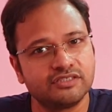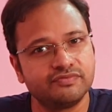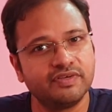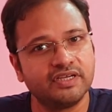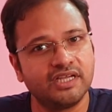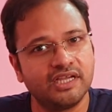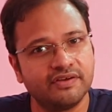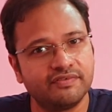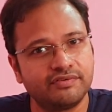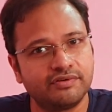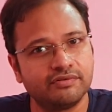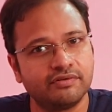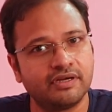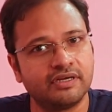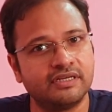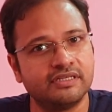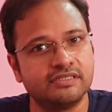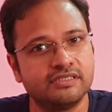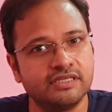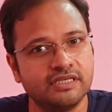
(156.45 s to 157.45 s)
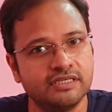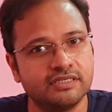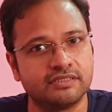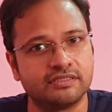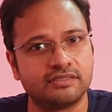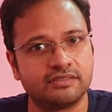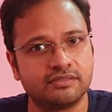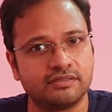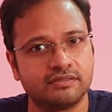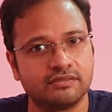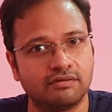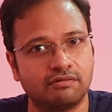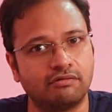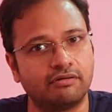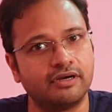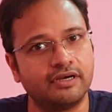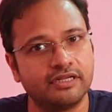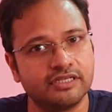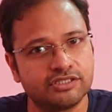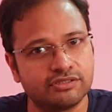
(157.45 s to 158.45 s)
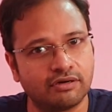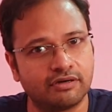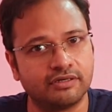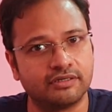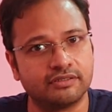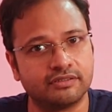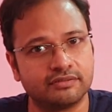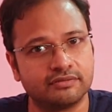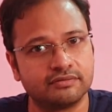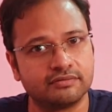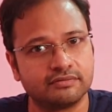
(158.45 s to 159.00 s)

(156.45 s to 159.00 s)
we give to a disease or a disorder.